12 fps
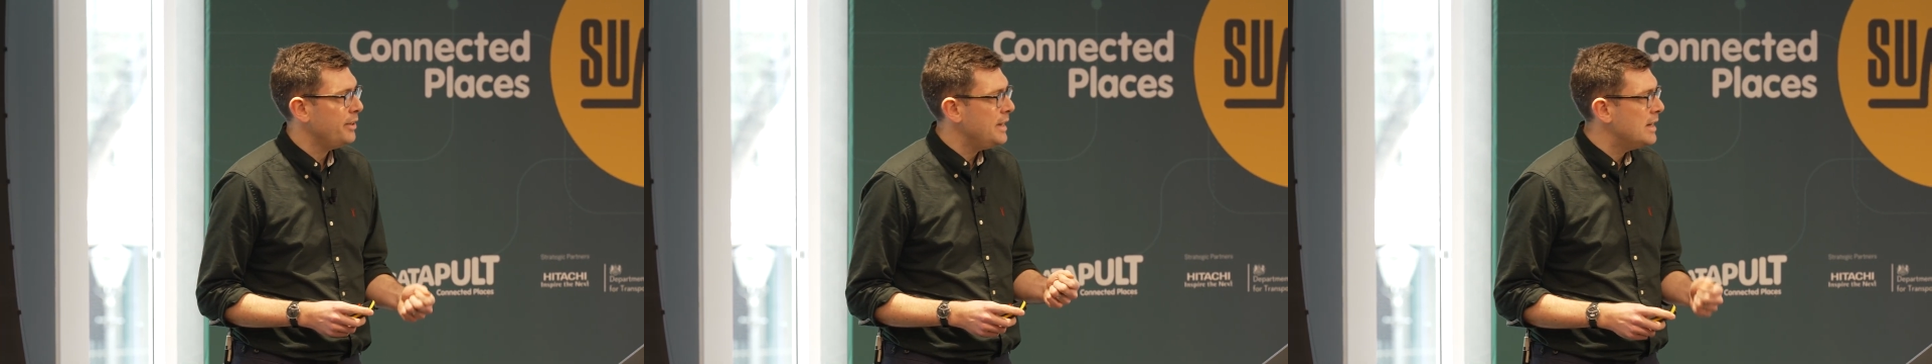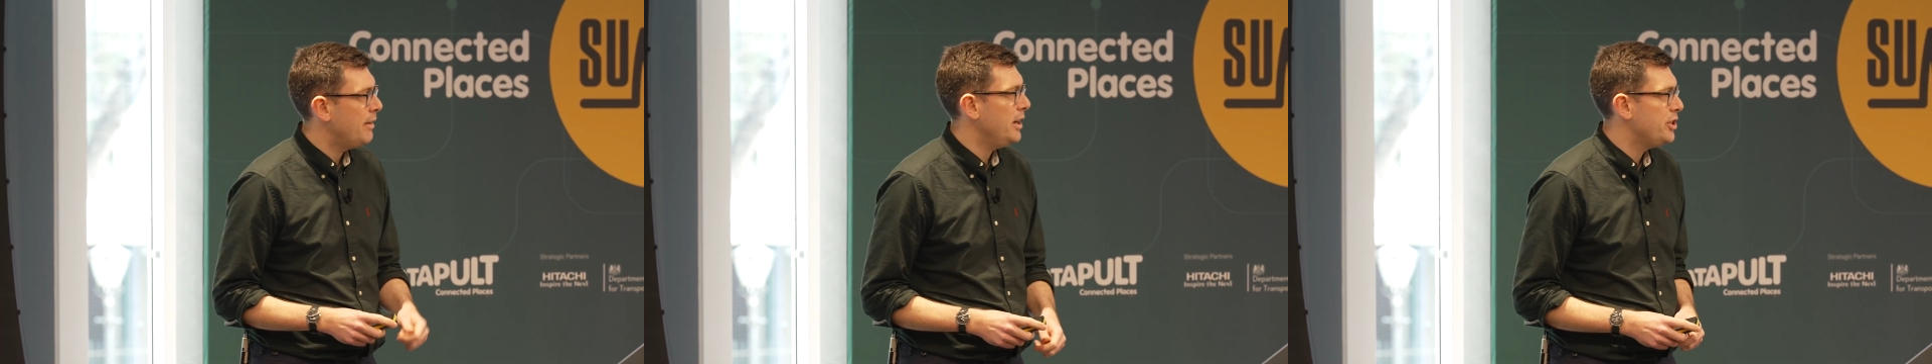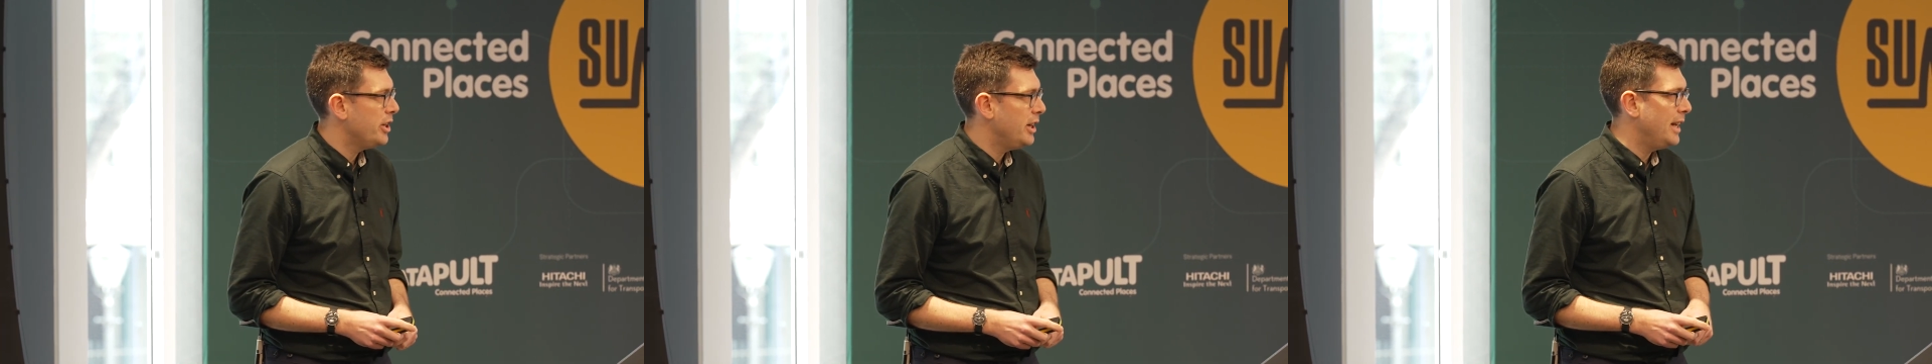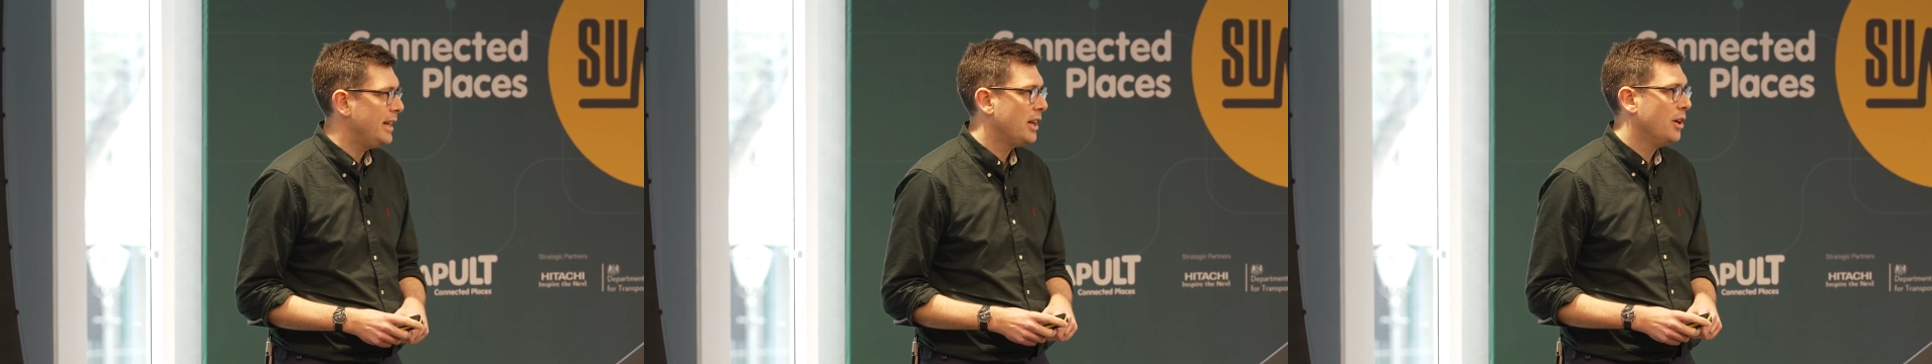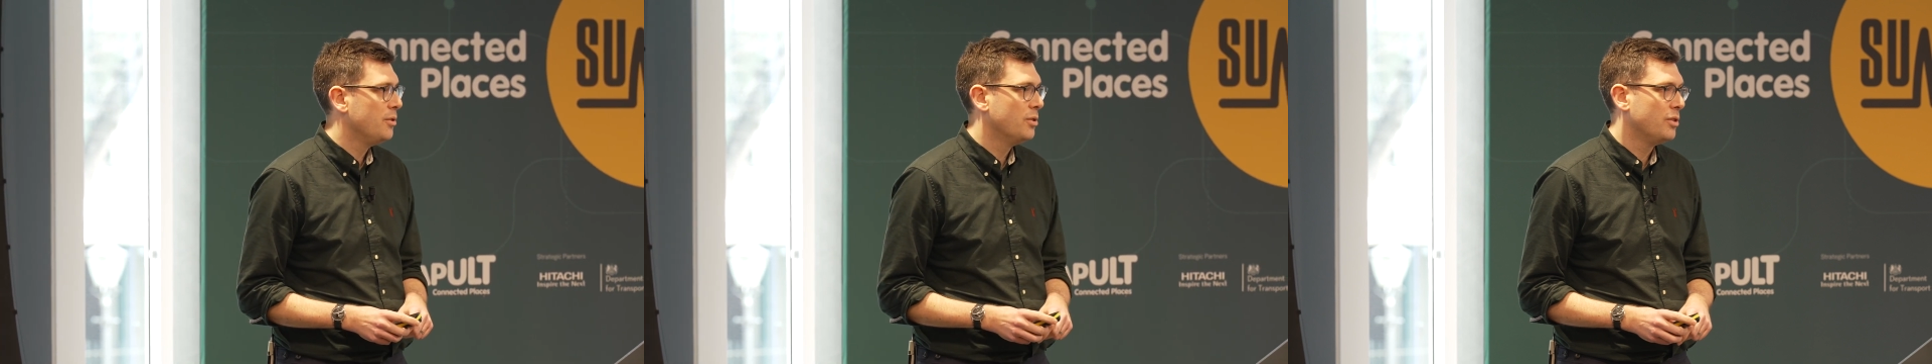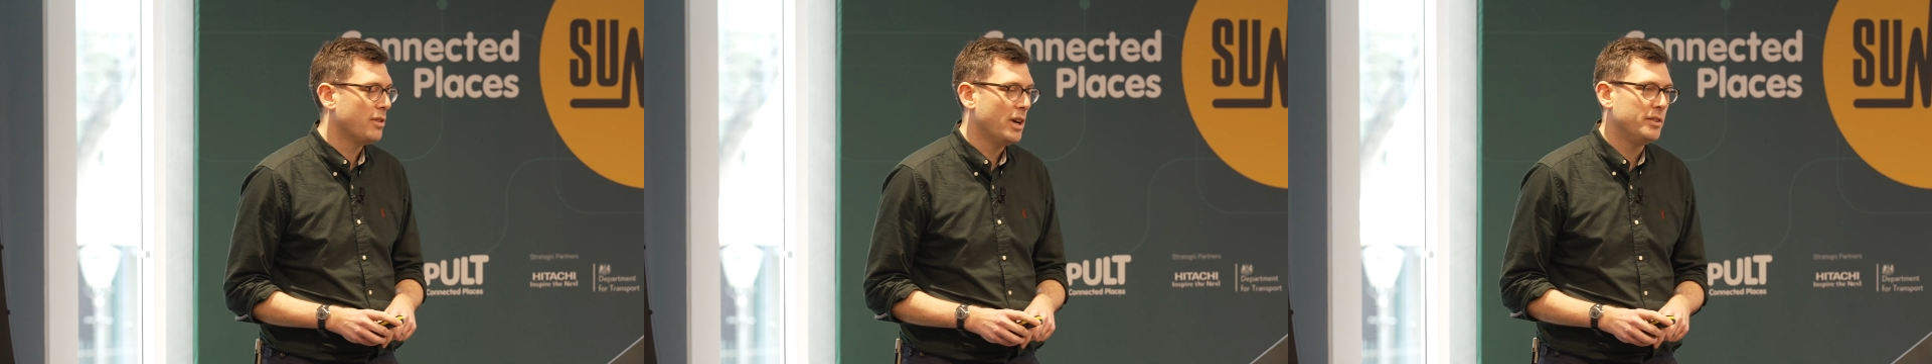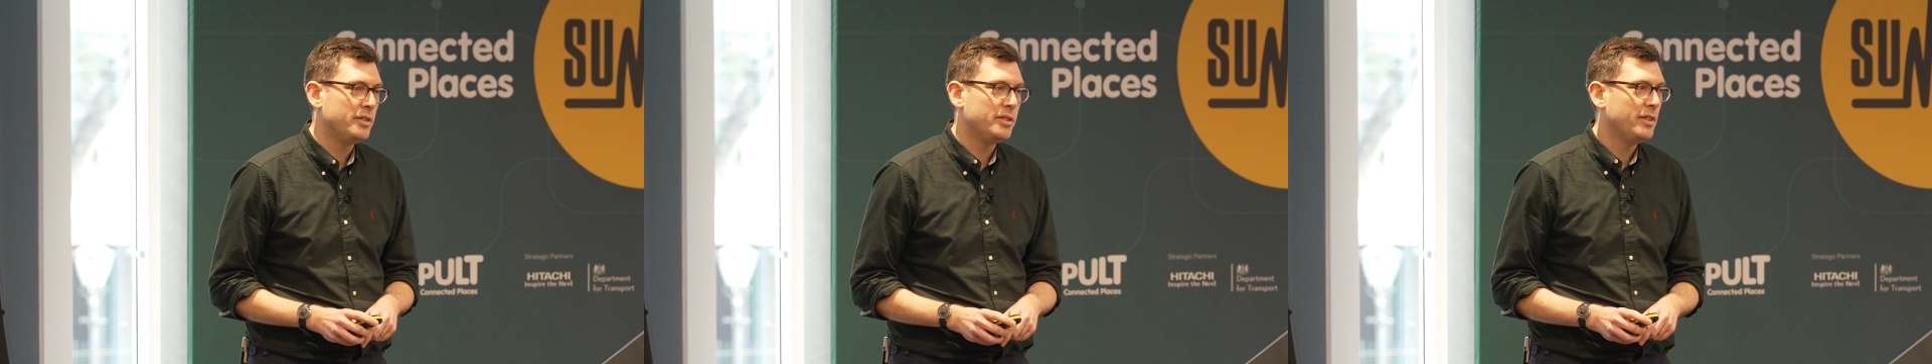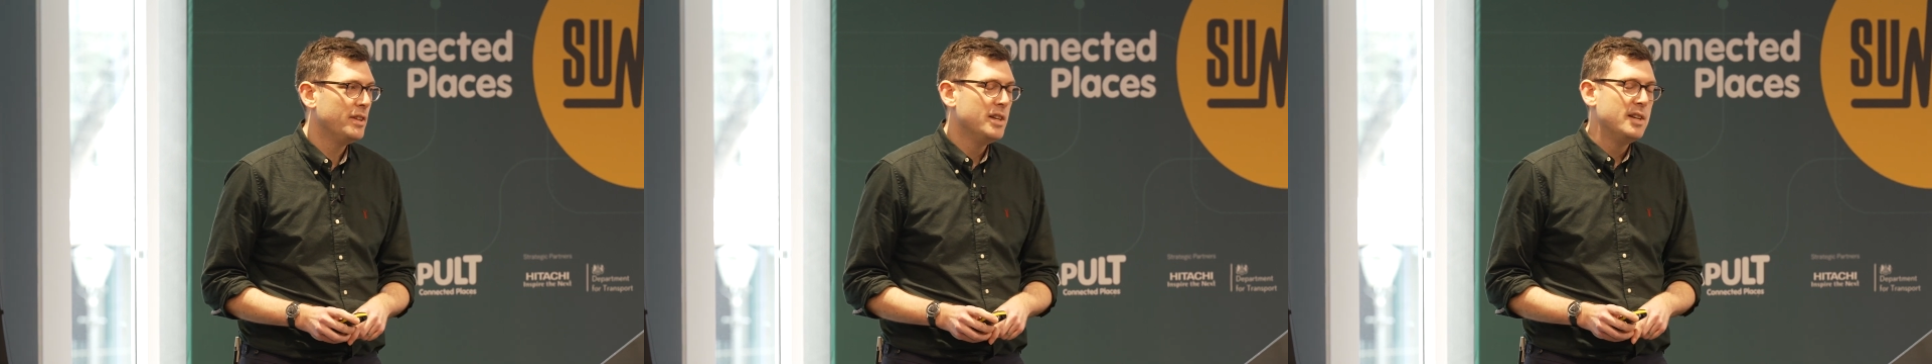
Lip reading: innovation-led local growth,